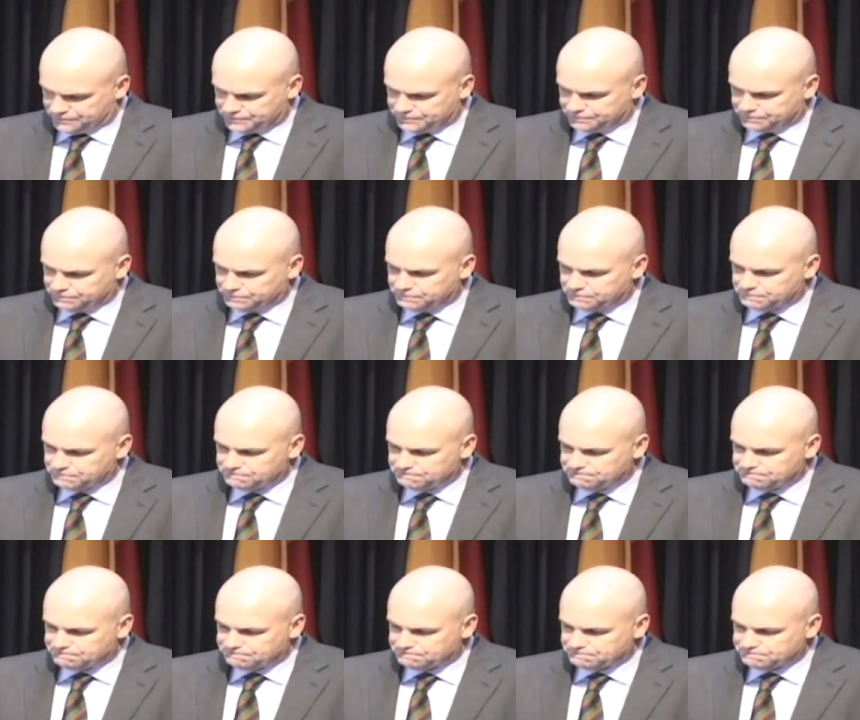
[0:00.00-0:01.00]

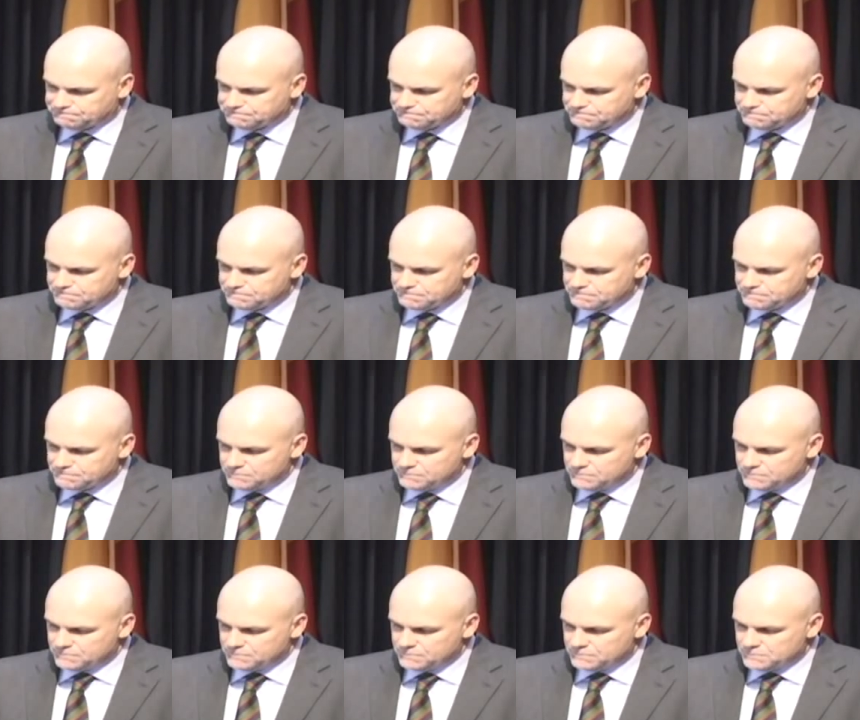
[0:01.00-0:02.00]

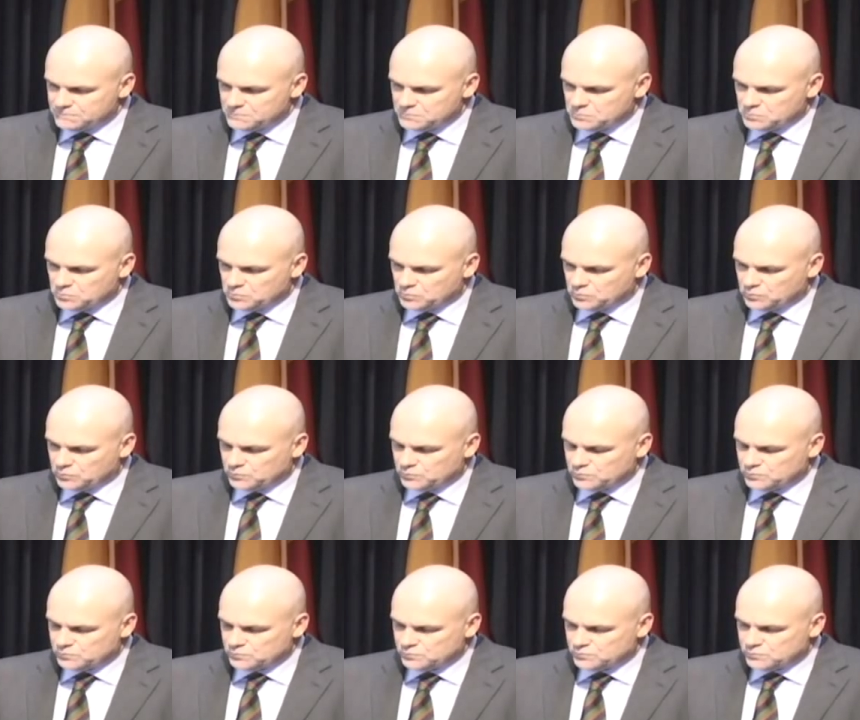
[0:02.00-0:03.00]

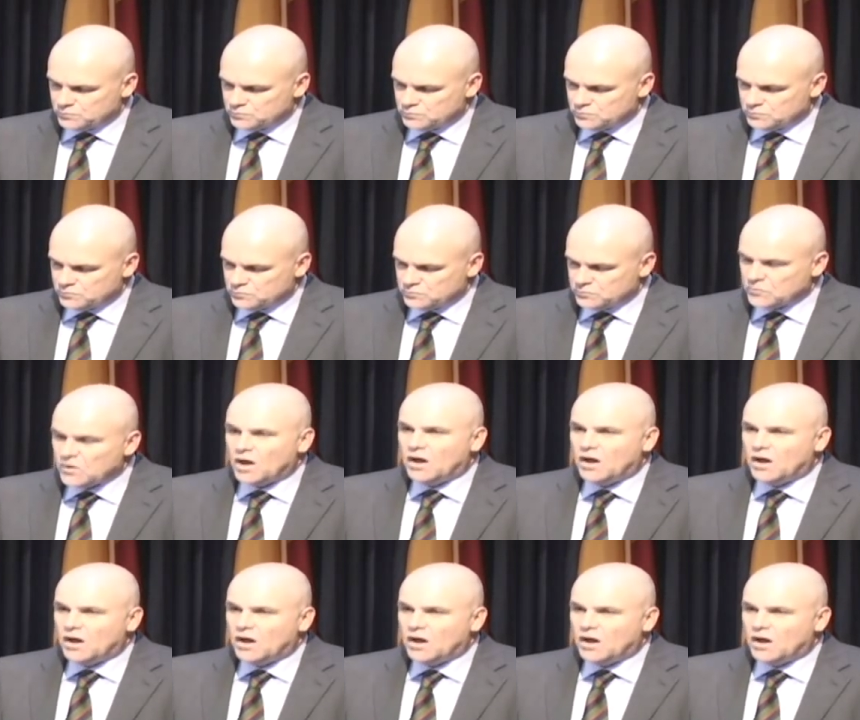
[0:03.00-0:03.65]
Nobody speaks.